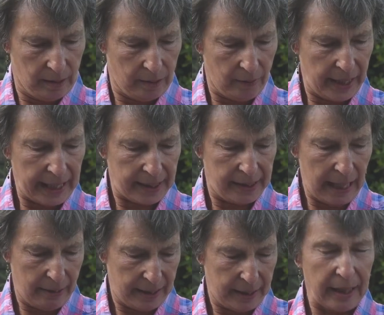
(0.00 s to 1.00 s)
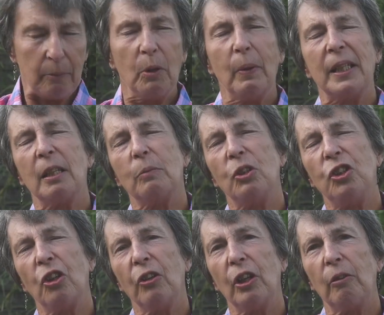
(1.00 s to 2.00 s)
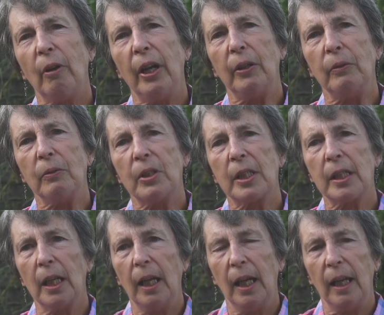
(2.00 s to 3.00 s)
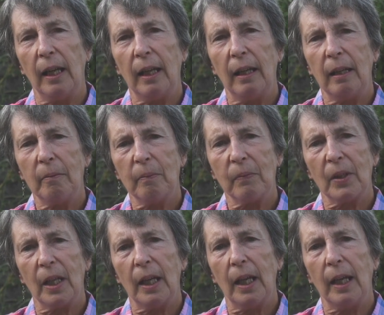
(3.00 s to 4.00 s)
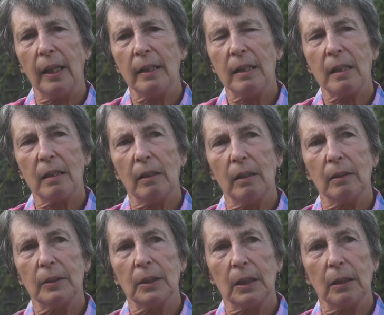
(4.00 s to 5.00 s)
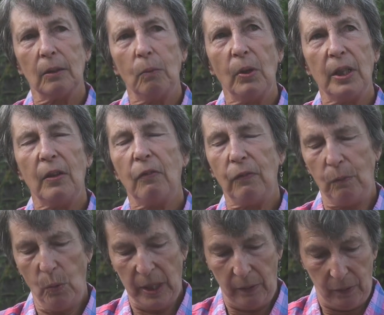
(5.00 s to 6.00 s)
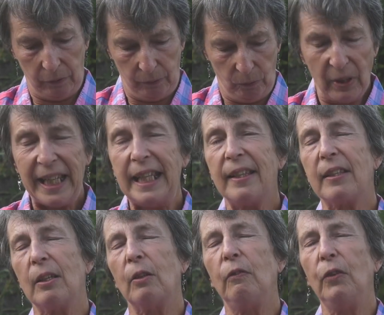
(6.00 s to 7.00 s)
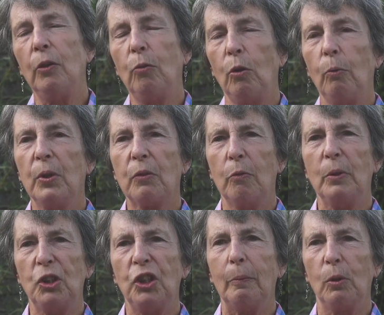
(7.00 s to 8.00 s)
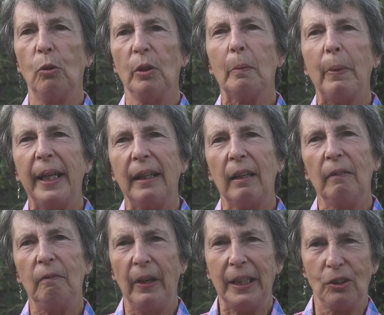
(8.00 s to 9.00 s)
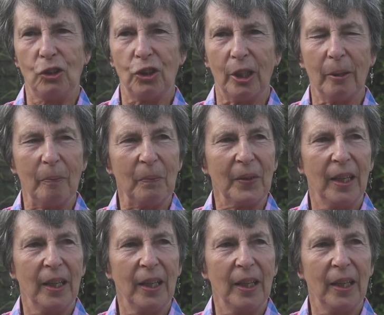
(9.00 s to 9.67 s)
So the next day, as I say, we went up to John O'Groats, and one of the wreaths at the funeral was from a ship called the Pentland Venture.